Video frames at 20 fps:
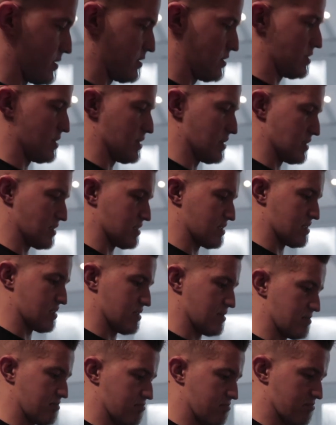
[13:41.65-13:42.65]
just
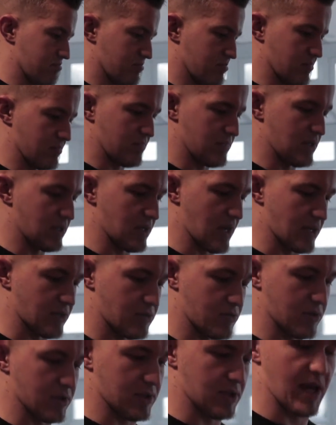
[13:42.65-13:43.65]

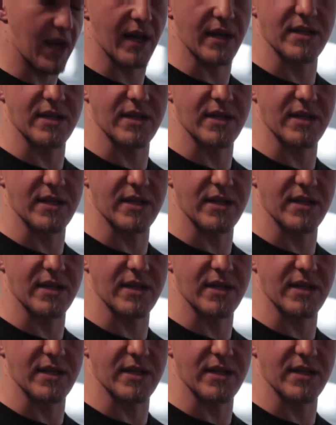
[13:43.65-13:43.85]
disastrous. They are